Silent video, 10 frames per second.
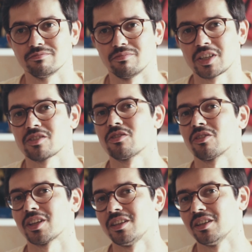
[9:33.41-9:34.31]
but it's
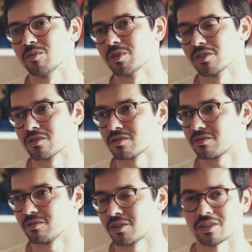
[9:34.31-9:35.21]
not ideal,
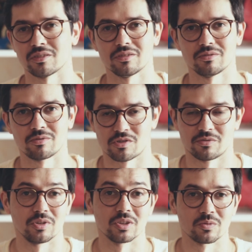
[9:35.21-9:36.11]
because, okay, first
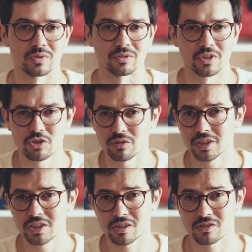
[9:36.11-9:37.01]
of all, it will
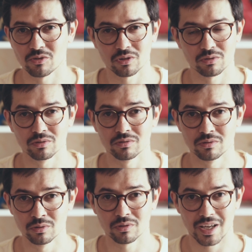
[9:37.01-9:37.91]
visually just not
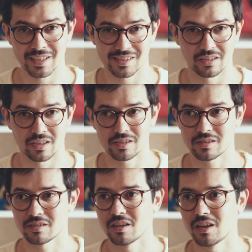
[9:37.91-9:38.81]
look as
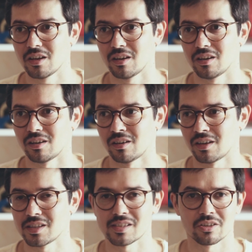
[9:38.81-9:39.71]
nice,
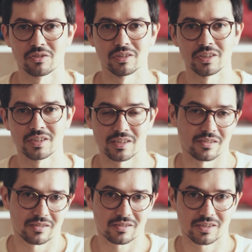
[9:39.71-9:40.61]
and secondly,
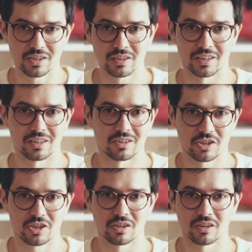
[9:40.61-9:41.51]
that's still an
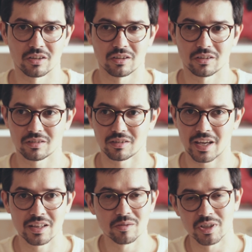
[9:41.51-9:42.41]
additional
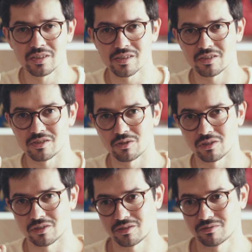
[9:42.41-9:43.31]
element that is
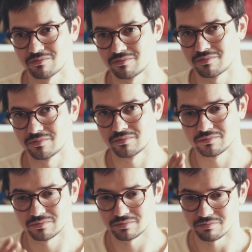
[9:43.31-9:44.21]
not
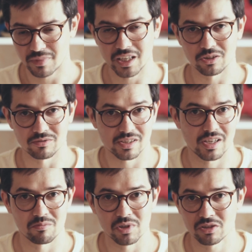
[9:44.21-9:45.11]
made of the
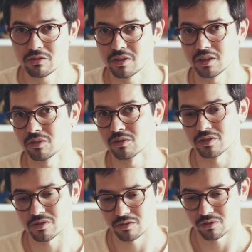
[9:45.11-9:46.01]
same material,
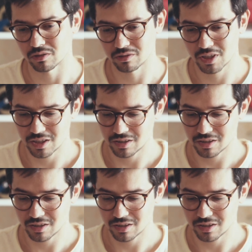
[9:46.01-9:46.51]
or is not